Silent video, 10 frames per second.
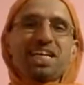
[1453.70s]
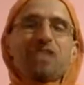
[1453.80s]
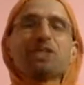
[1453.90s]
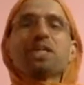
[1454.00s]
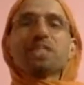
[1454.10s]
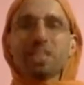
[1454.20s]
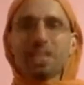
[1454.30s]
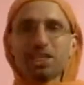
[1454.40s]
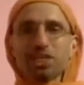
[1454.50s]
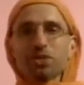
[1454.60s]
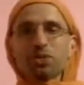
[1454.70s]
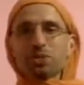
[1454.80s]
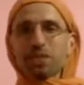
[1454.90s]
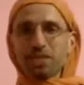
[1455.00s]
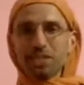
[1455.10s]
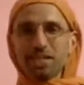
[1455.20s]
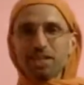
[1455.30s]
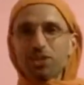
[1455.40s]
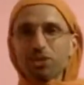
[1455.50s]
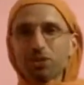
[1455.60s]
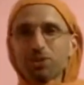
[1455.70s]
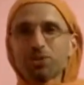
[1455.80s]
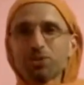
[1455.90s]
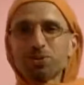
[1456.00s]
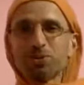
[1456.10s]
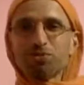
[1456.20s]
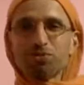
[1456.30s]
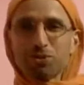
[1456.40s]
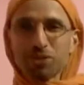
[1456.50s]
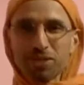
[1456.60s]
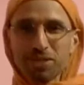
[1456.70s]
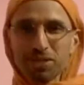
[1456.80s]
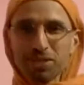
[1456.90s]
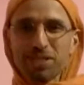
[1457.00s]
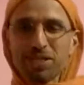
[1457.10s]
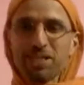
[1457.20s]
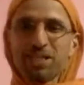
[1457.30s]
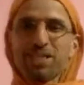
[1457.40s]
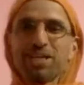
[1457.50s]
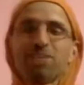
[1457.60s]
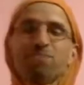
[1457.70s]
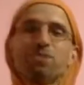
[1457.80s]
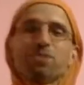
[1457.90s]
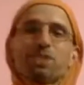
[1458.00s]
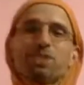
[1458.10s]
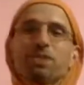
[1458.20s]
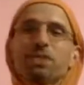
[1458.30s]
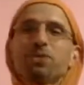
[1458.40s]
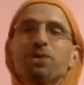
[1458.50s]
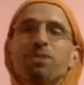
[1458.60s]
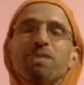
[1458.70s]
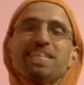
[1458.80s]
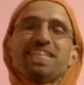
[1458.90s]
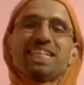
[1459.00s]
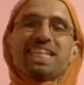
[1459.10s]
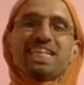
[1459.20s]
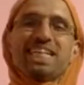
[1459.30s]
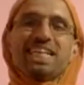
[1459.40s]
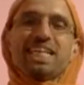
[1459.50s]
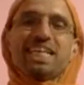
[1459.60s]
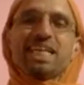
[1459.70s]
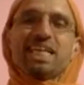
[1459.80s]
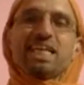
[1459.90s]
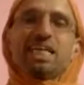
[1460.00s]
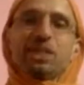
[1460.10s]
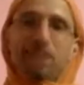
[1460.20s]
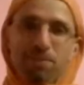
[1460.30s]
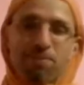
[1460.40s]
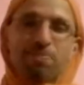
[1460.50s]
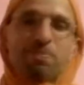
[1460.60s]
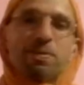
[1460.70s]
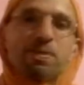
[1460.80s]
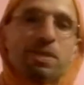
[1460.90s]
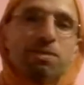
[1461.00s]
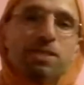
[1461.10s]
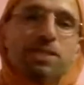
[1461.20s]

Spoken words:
Okay, thank you. And thank you also for somebody who commented there. Okay. Namaste.